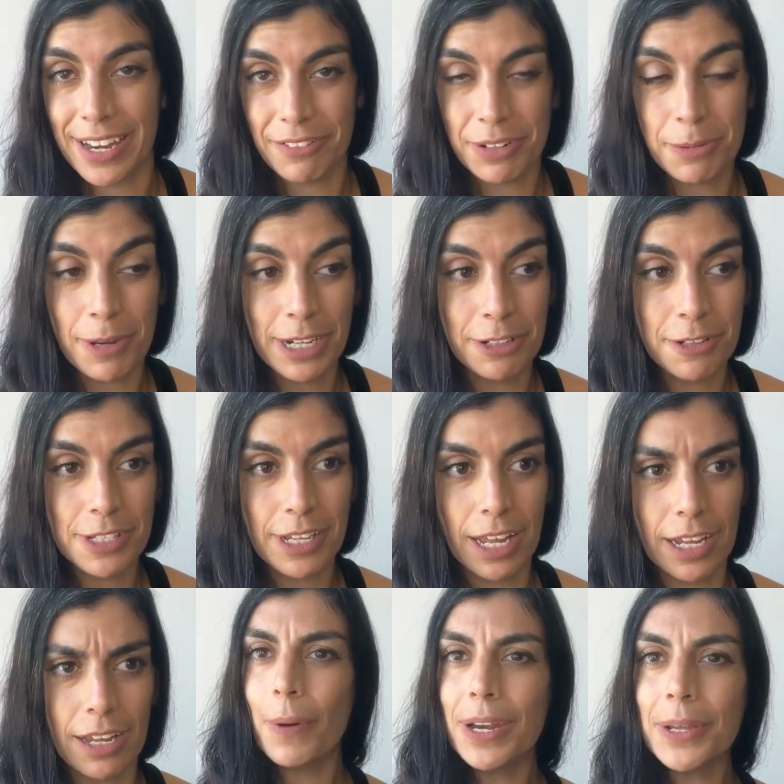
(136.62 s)
everybody was
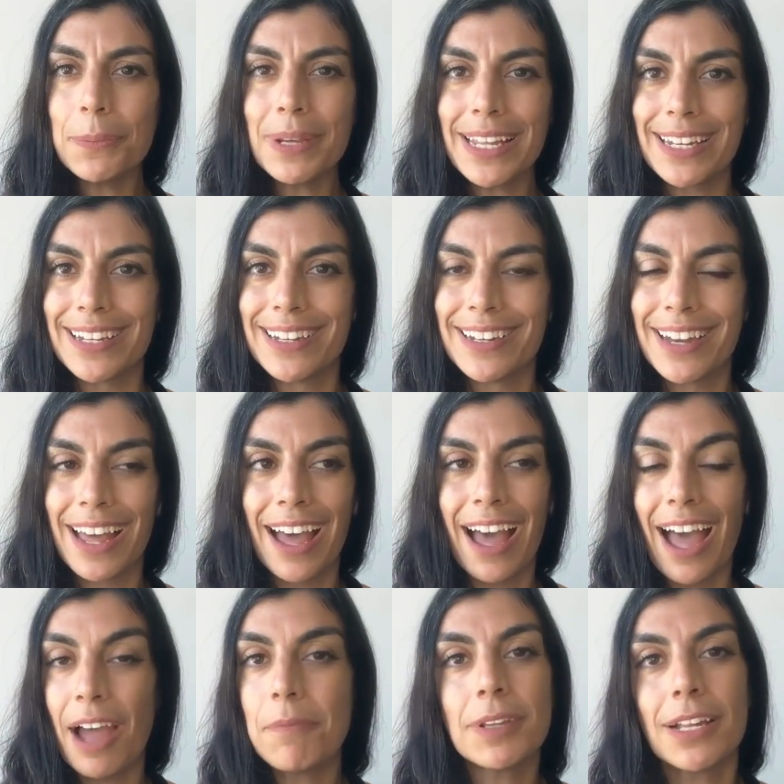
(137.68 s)
like, what do you mean?
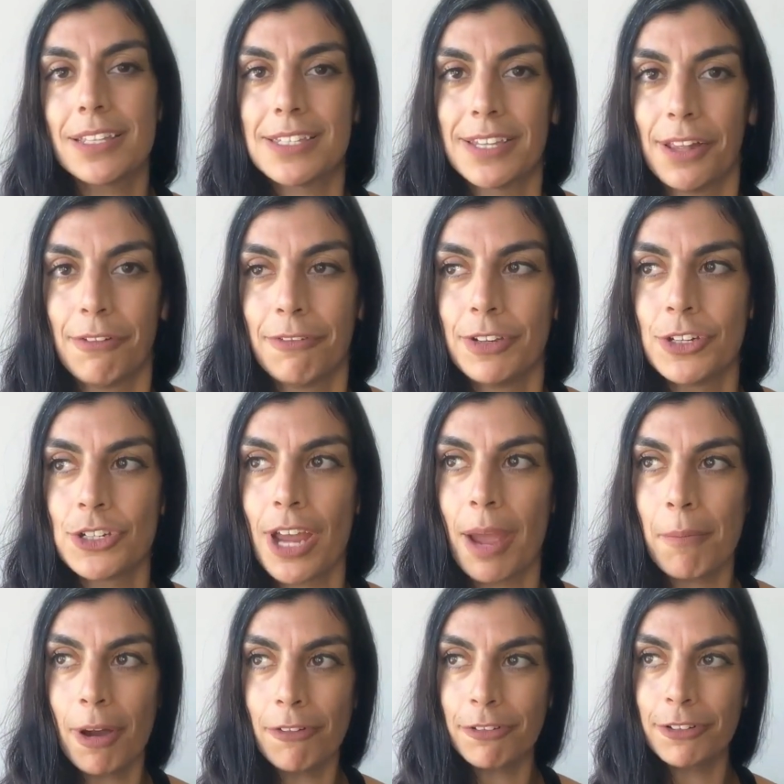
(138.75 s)
I'm not selfish,
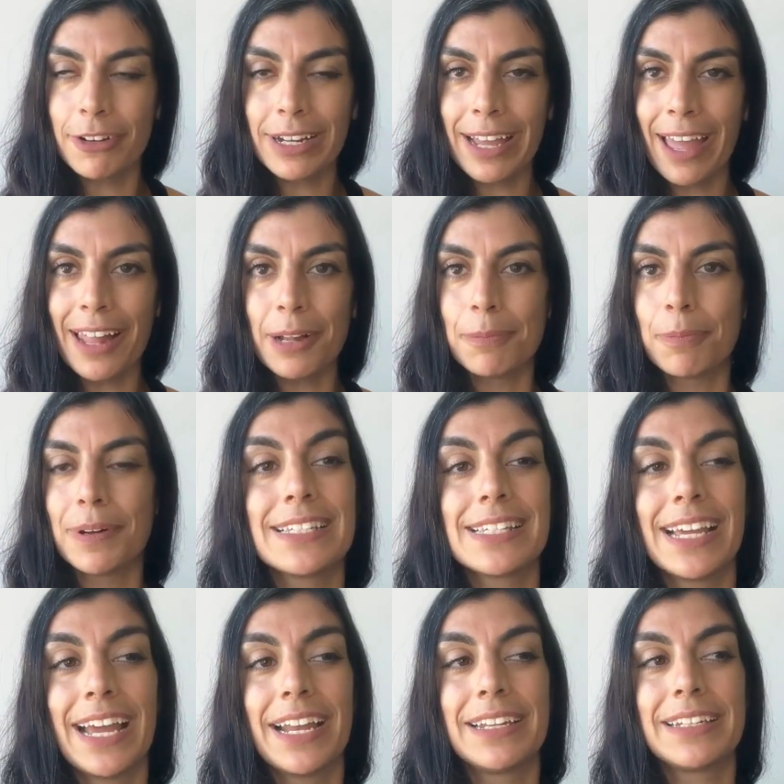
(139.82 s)
I'm offering help. He
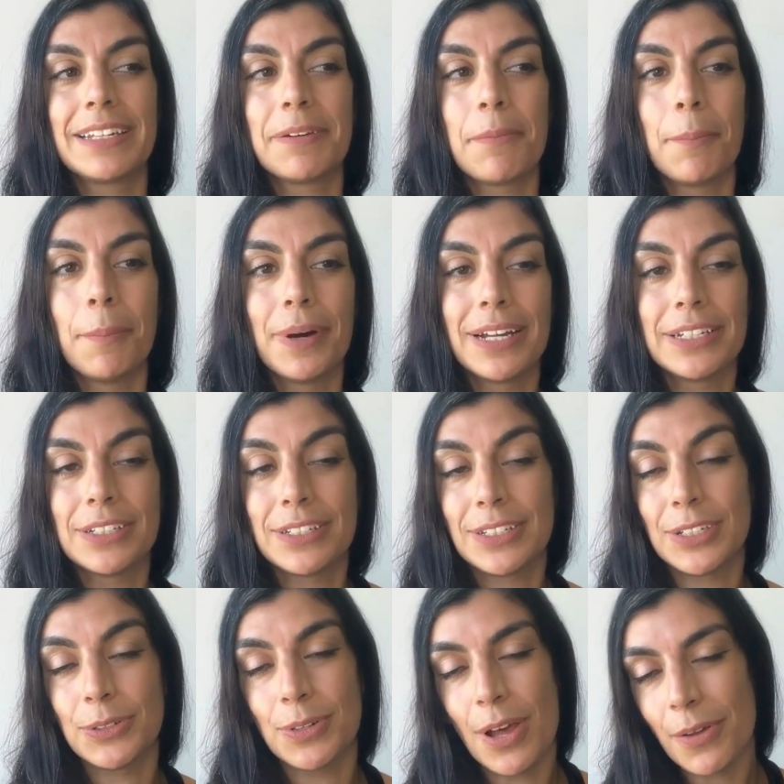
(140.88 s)
said, but
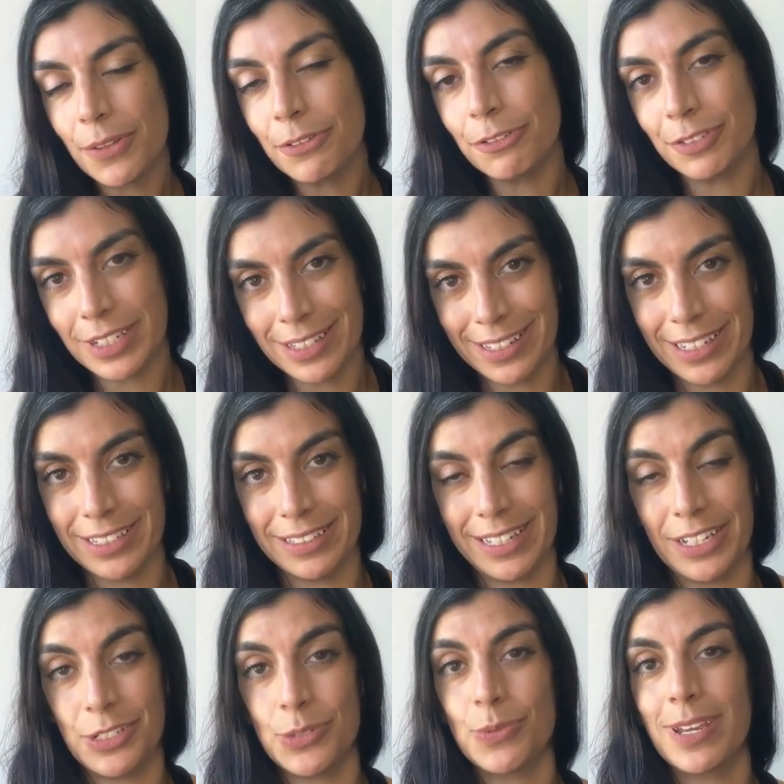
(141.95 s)
you know the feeling
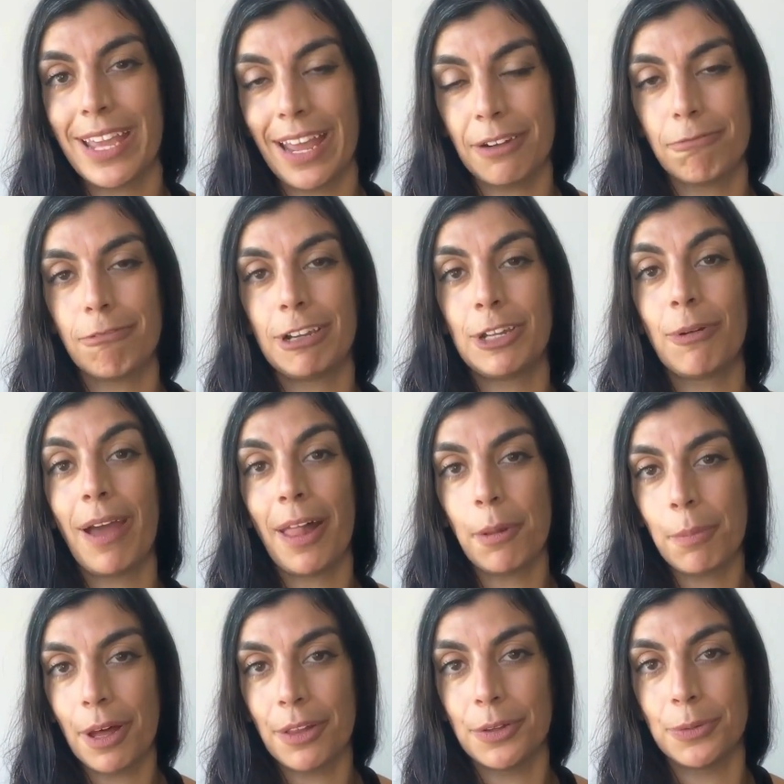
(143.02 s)
that you get when you
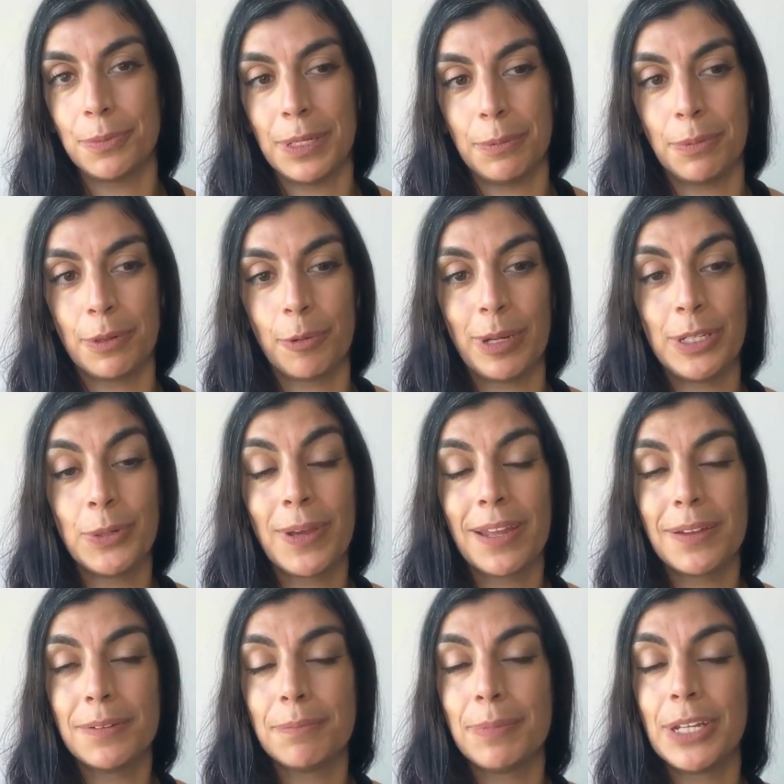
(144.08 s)
help other people, when you
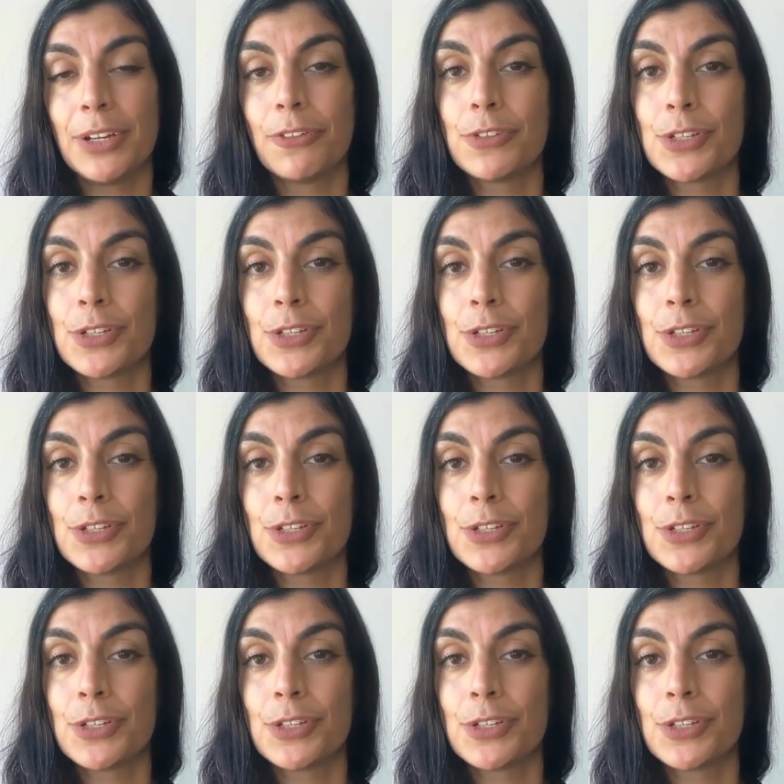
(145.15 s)
can be of